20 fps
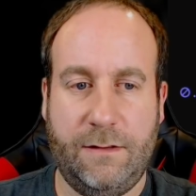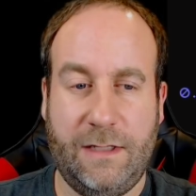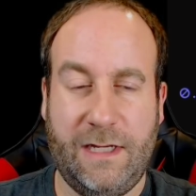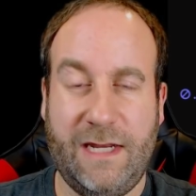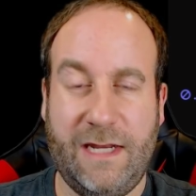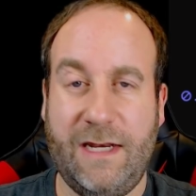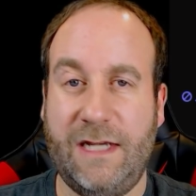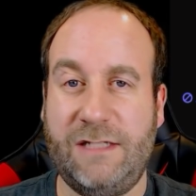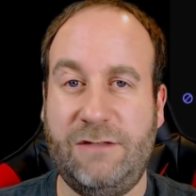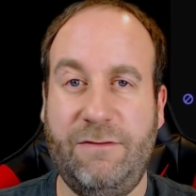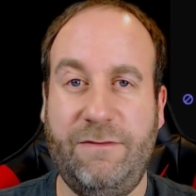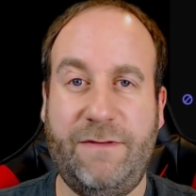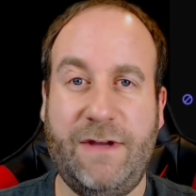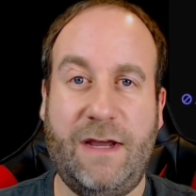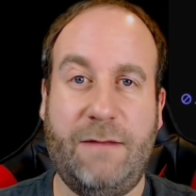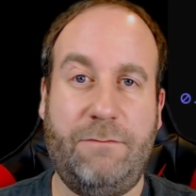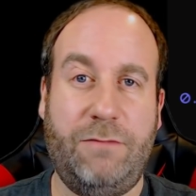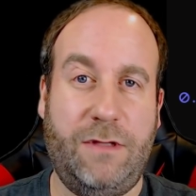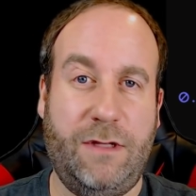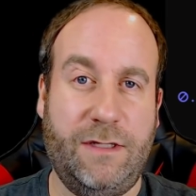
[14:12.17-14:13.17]
And next we've
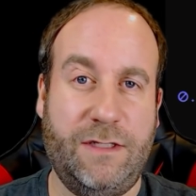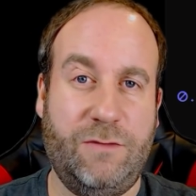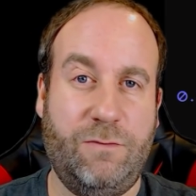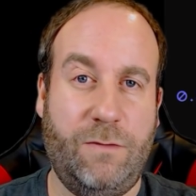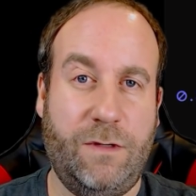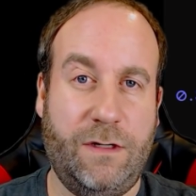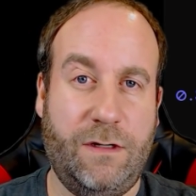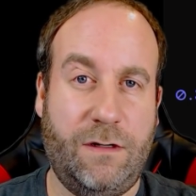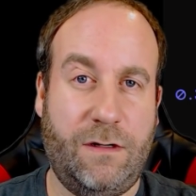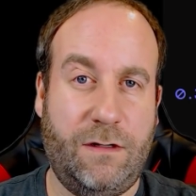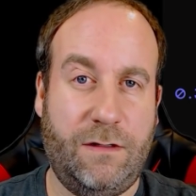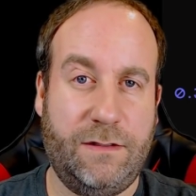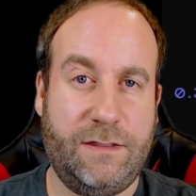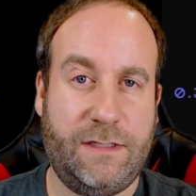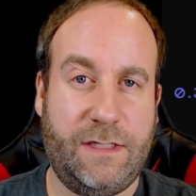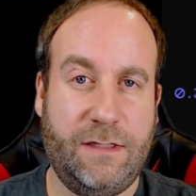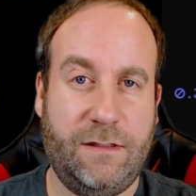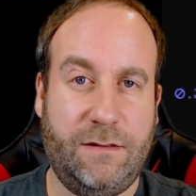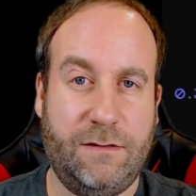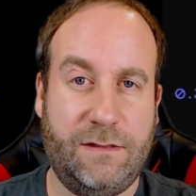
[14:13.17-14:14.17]
got +1 to all
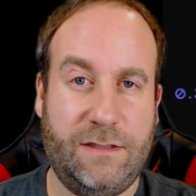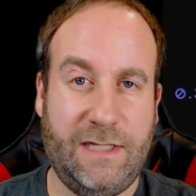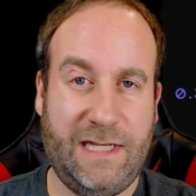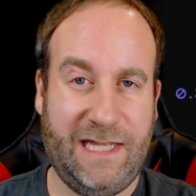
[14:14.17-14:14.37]
skills.